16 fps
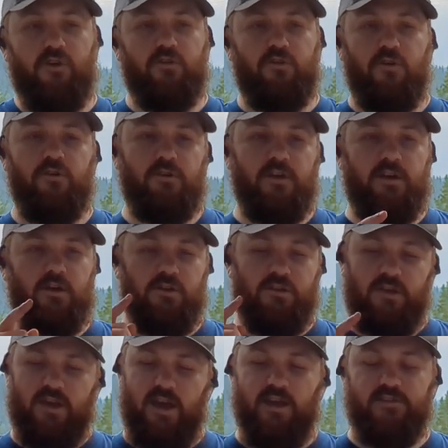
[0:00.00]
cooking out in the
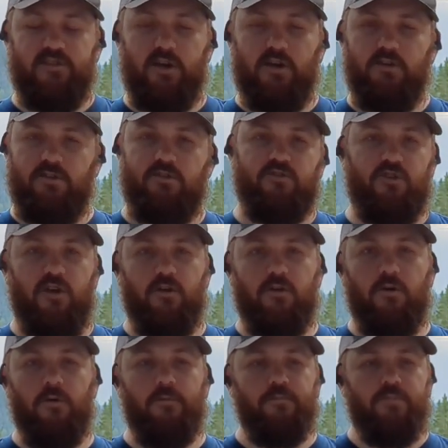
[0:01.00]
cast iron and the
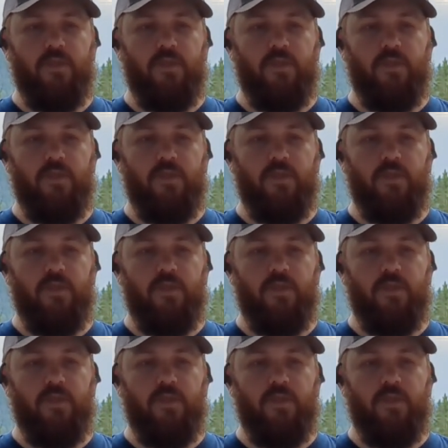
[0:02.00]
charcoal